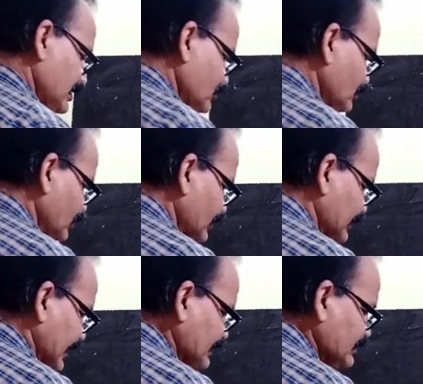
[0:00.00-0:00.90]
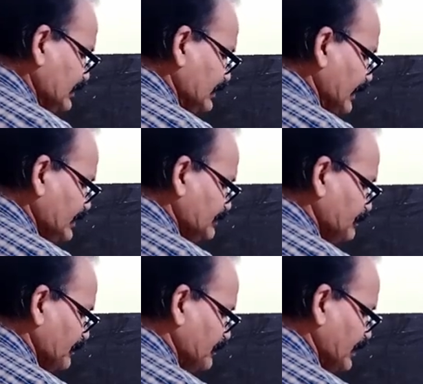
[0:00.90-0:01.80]
you know tan theta is
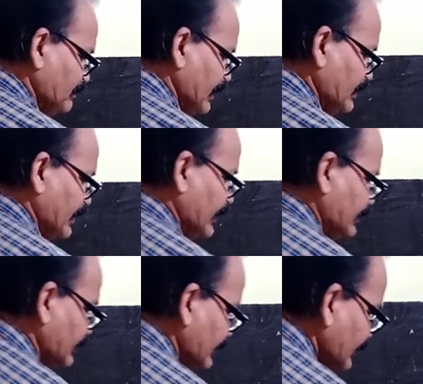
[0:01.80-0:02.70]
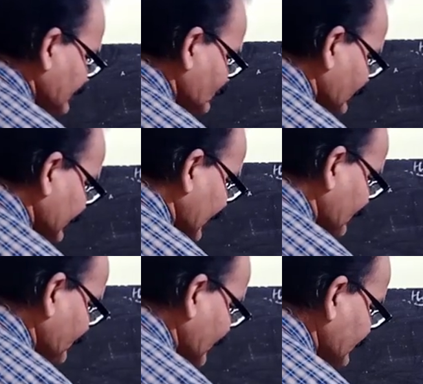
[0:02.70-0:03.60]
15/8, so
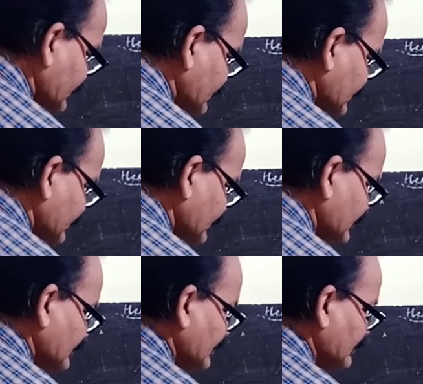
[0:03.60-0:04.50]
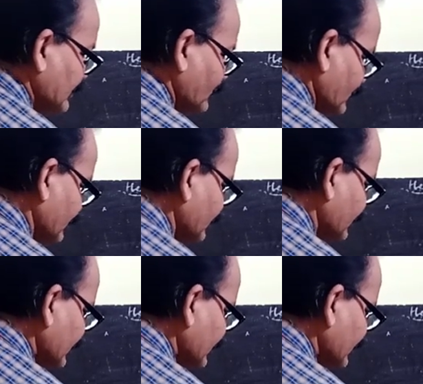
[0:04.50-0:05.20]
that means this is your